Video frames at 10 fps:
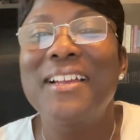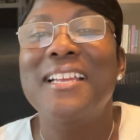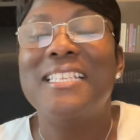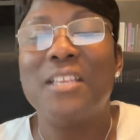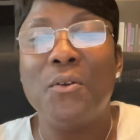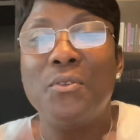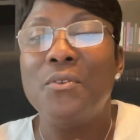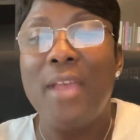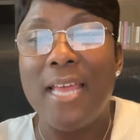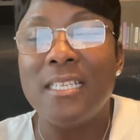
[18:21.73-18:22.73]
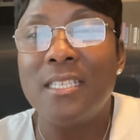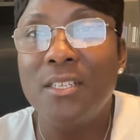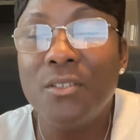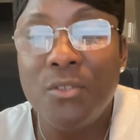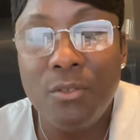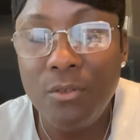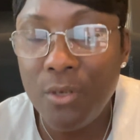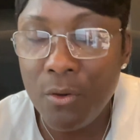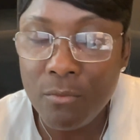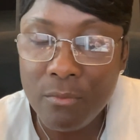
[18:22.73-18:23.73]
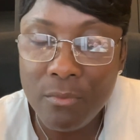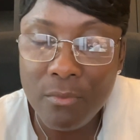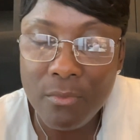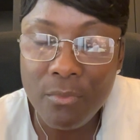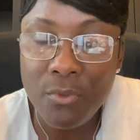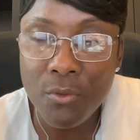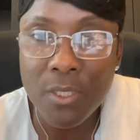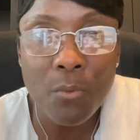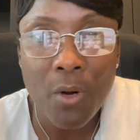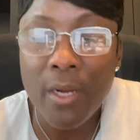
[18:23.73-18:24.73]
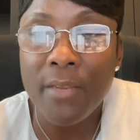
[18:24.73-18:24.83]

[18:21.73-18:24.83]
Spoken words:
So you got to still, do some work.